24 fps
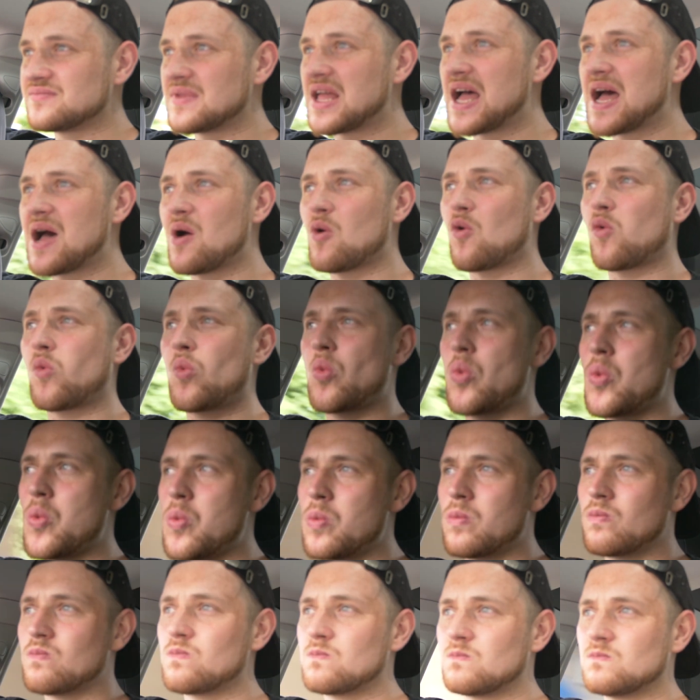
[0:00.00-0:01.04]
I
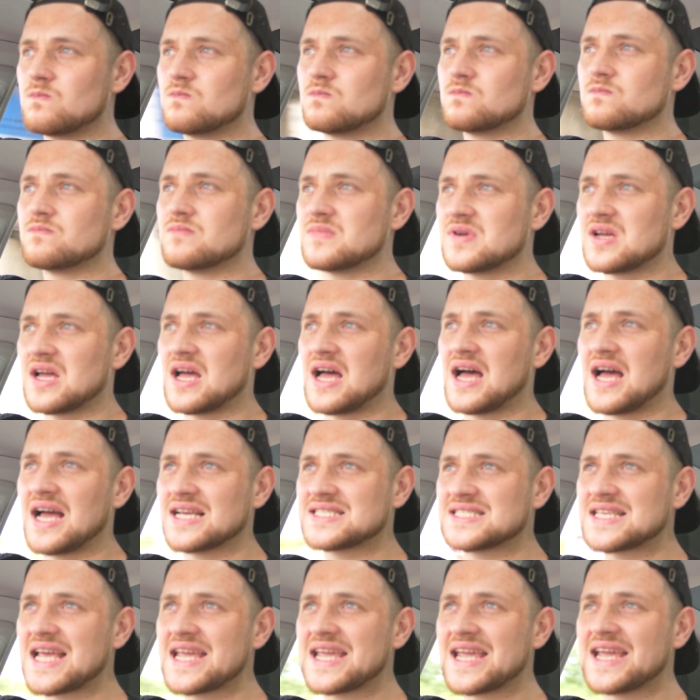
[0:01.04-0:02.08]
arrive 60
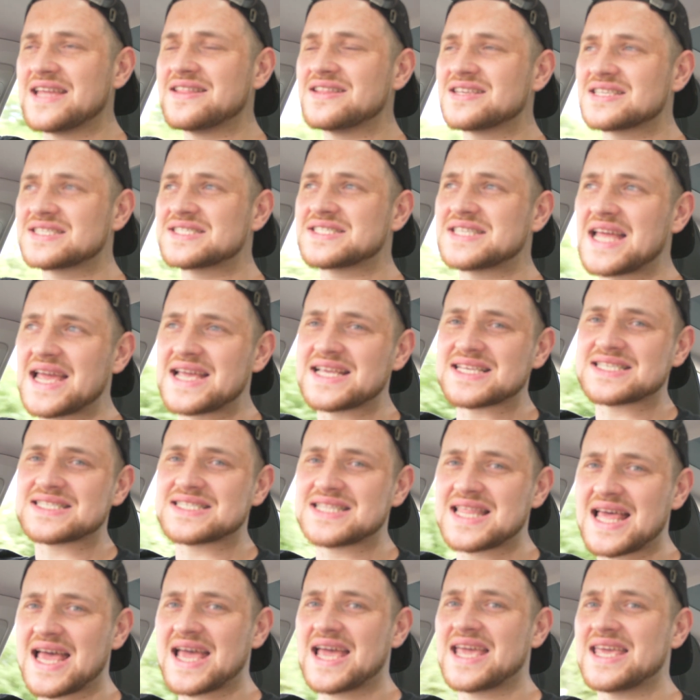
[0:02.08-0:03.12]
to 70%
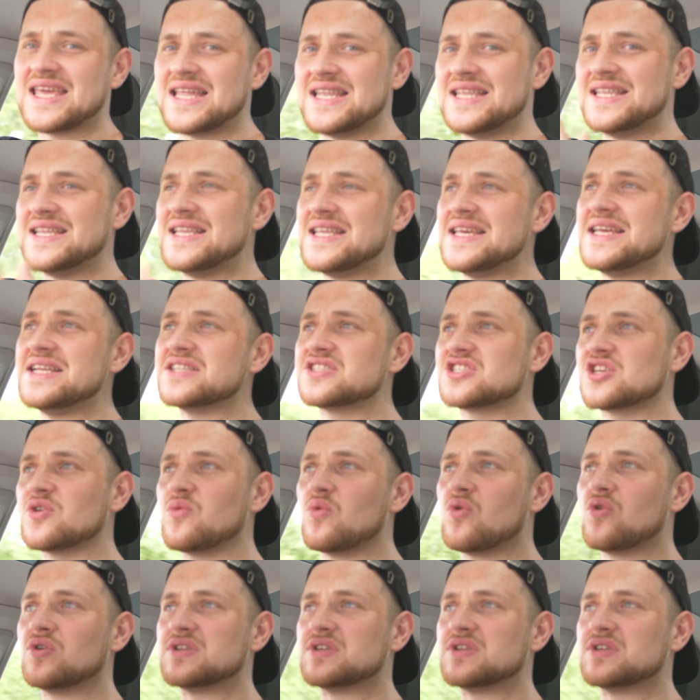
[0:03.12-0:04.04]
less fatigued.